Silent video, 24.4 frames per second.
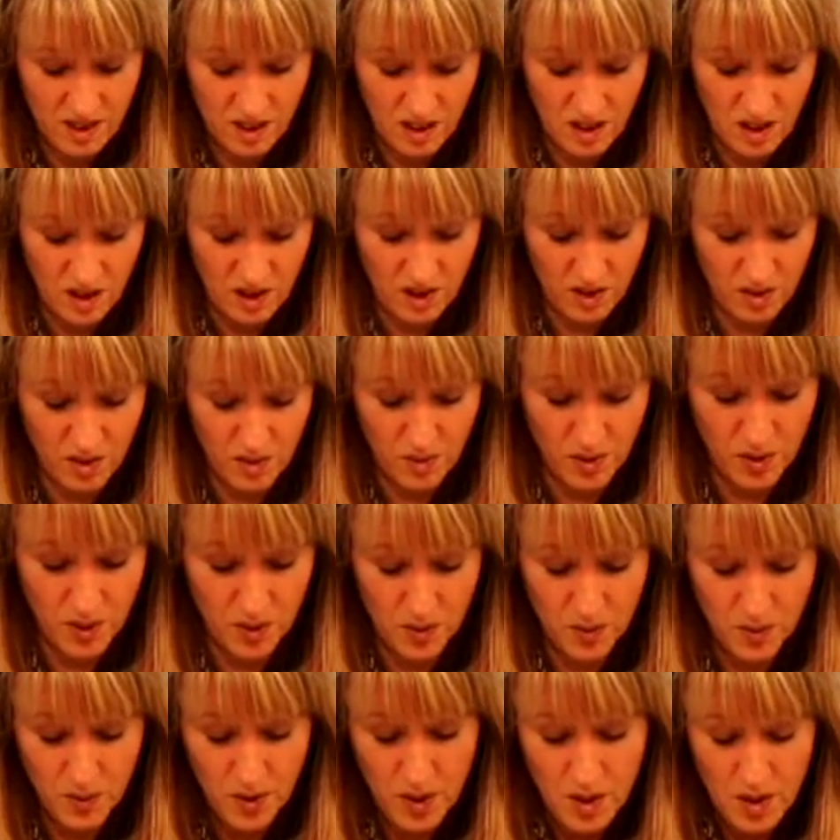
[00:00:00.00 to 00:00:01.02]
cooked
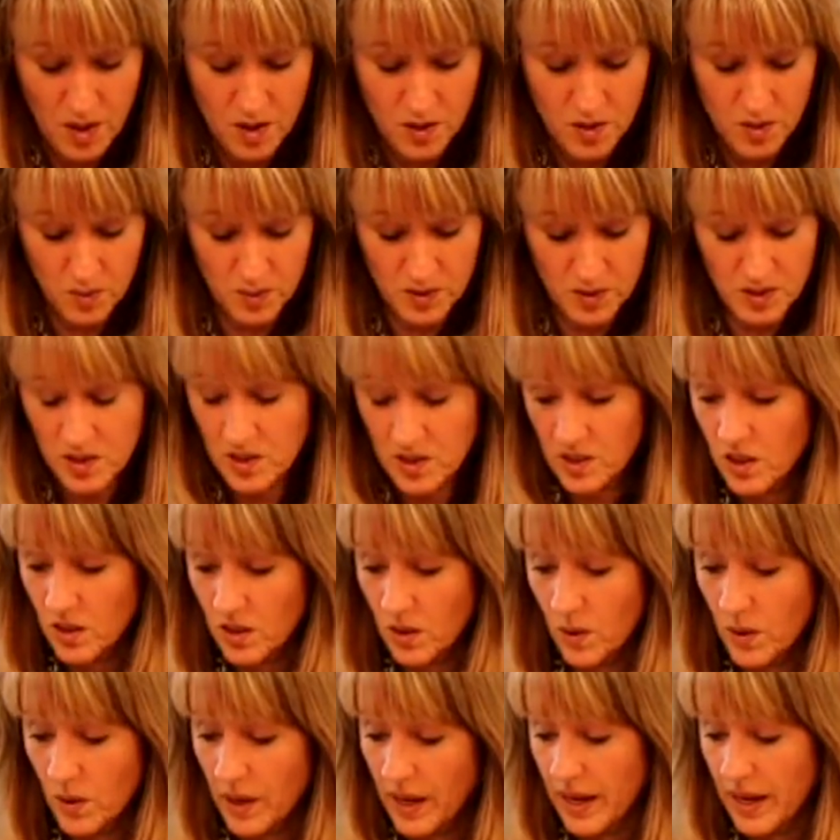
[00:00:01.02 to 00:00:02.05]
through, so we're just going to
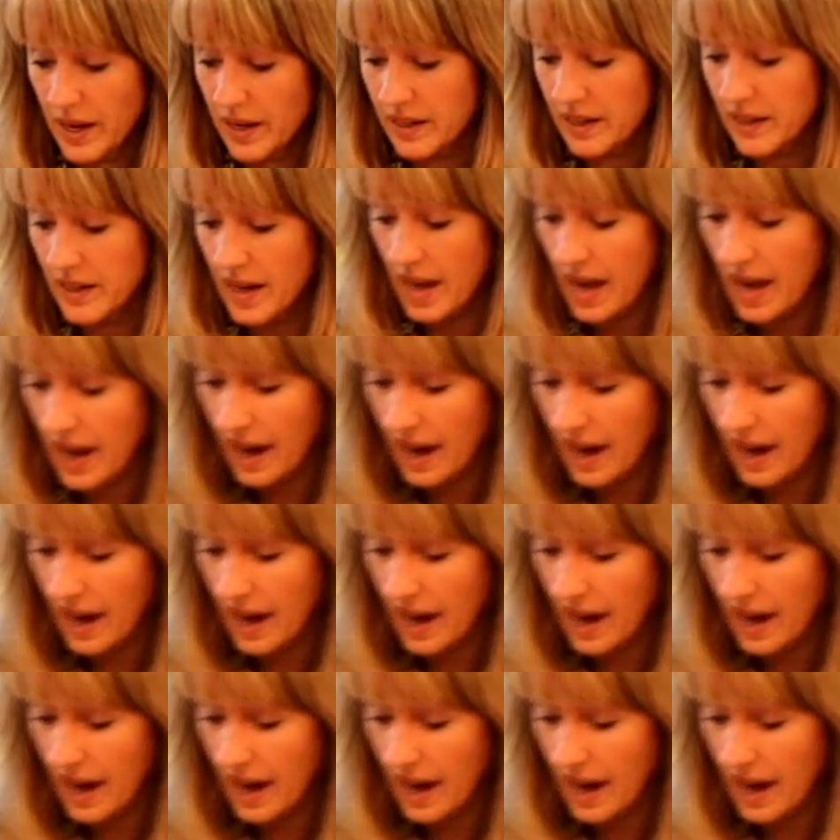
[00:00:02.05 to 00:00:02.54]
go ahead and